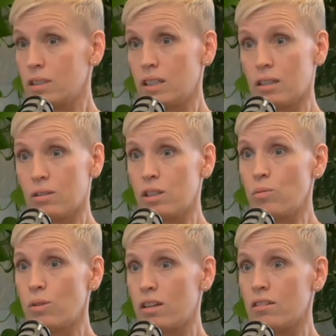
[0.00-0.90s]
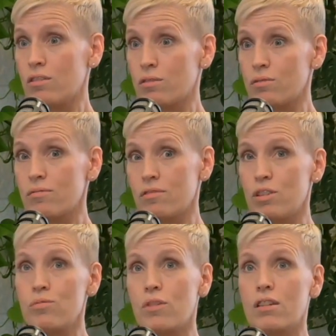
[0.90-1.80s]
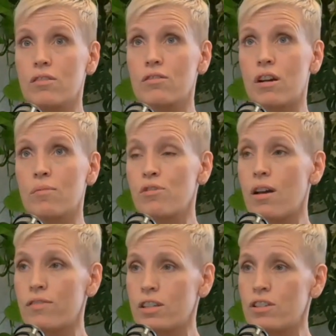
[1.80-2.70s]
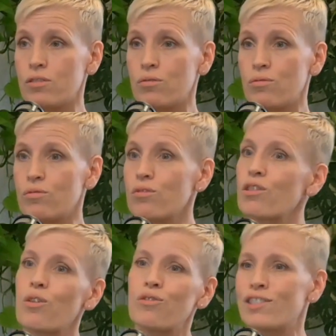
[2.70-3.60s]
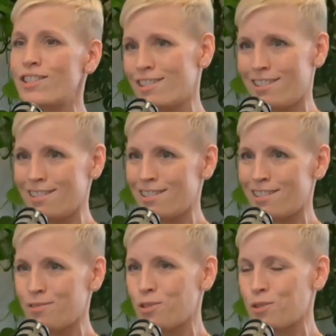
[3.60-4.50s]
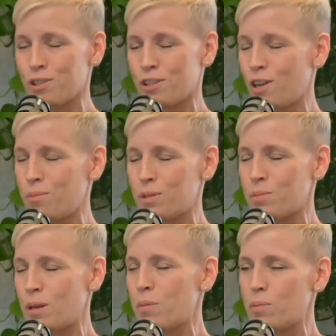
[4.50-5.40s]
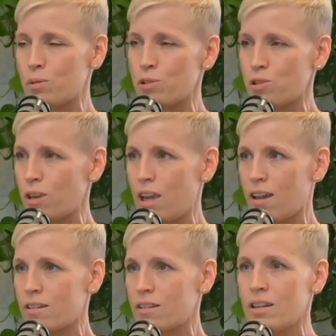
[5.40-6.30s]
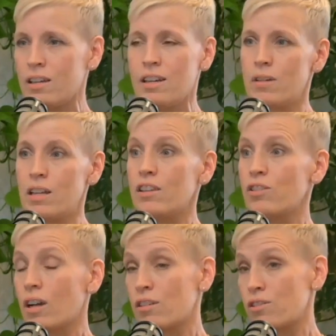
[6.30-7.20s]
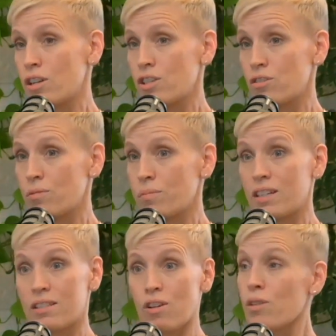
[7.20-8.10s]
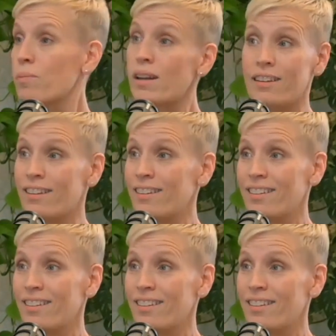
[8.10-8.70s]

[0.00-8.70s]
And you want your nonprofit to go the distance, of course, to help as many people as you can. And then you got your treasurer, because all the money.